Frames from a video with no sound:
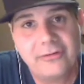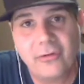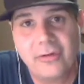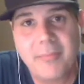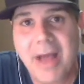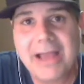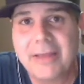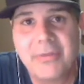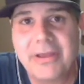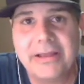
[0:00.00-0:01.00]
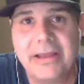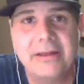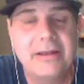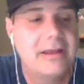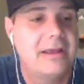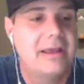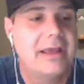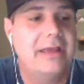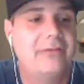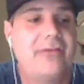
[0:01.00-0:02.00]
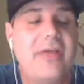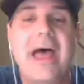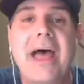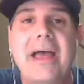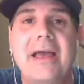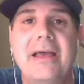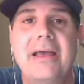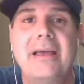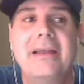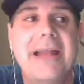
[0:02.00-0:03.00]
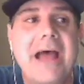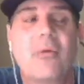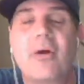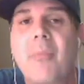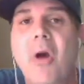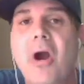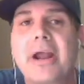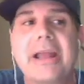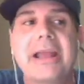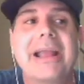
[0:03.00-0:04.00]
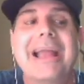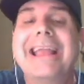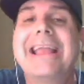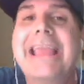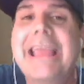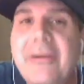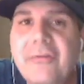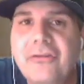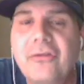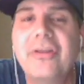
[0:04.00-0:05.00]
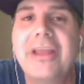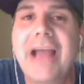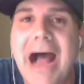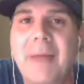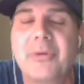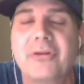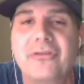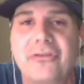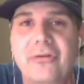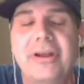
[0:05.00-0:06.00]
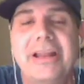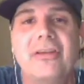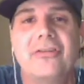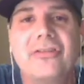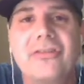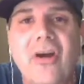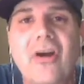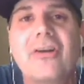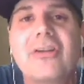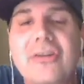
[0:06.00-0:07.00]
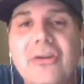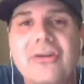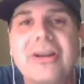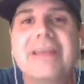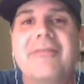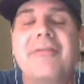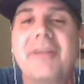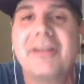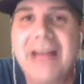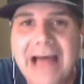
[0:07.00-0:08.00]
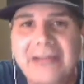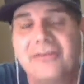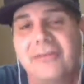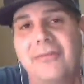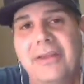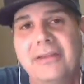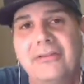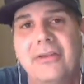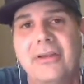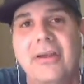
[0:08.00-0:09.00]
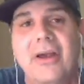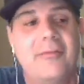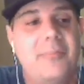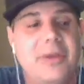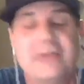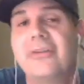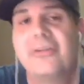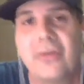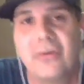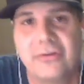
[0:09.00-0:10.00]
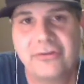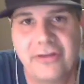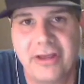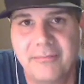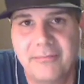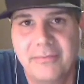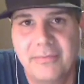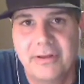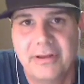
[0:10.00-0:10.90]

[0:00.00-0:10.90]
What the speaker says: that's only my opinion, is that network marketing gives you the opportunity to start learning philosophies of business ownership,